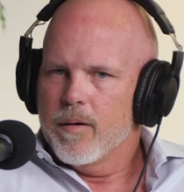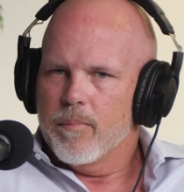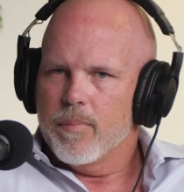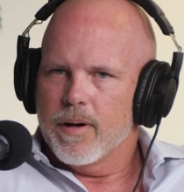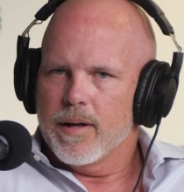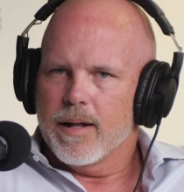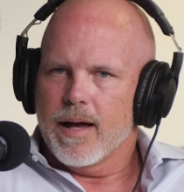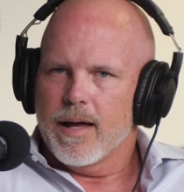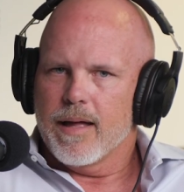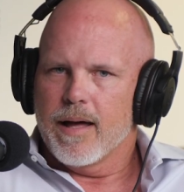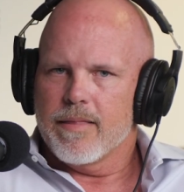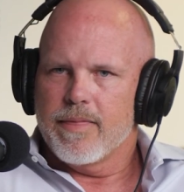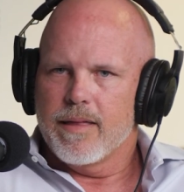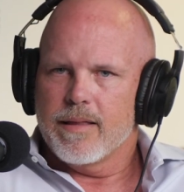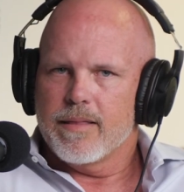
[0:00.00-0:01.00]
But I
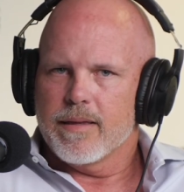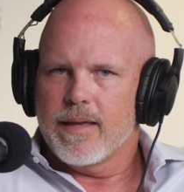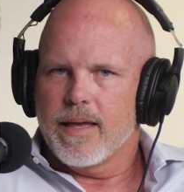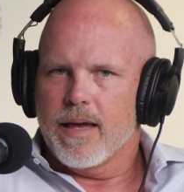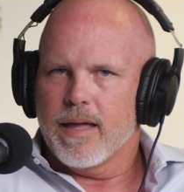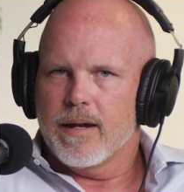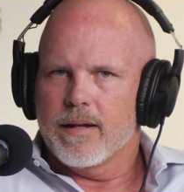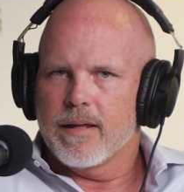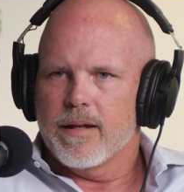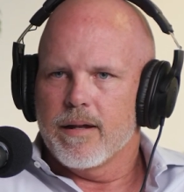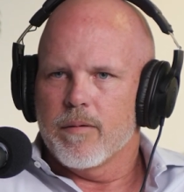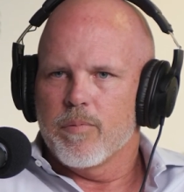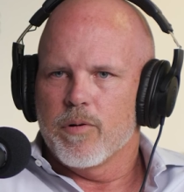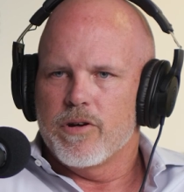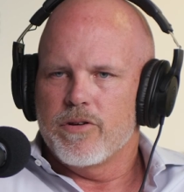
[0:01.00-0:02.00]
think the candidate
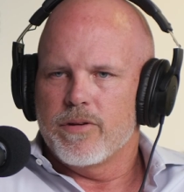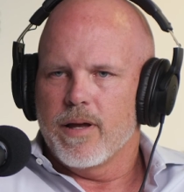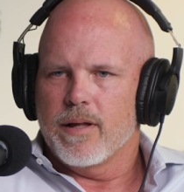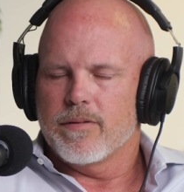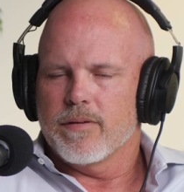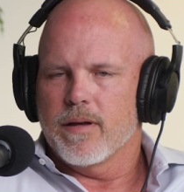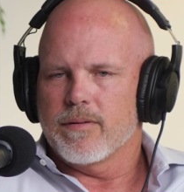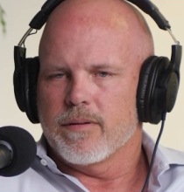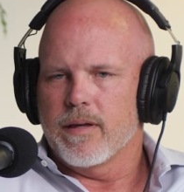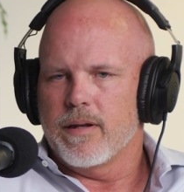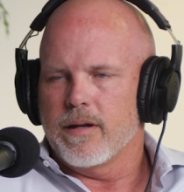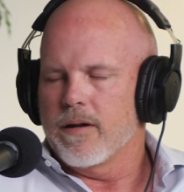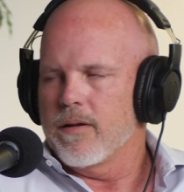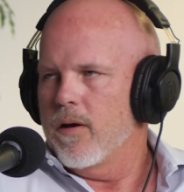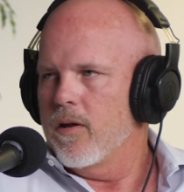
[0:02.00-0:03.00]
appreciates us
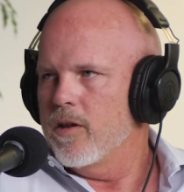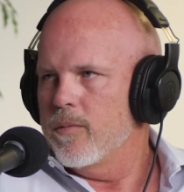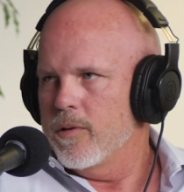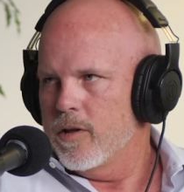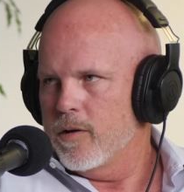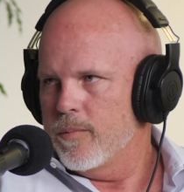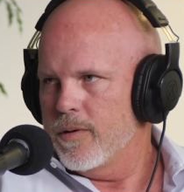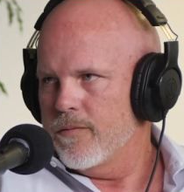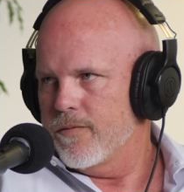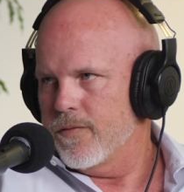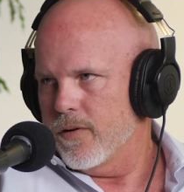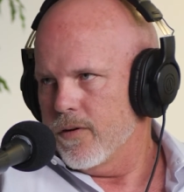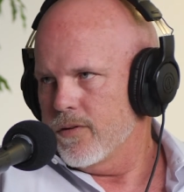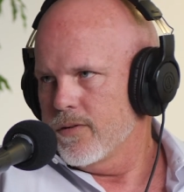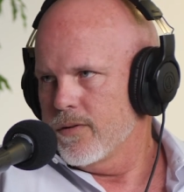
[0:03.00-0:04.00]
getting to know them a little bit
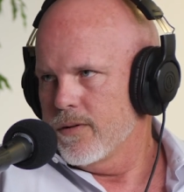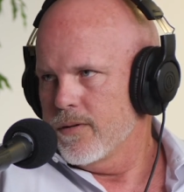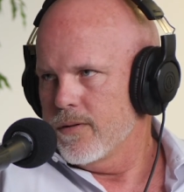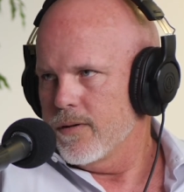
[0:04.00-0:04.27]
first,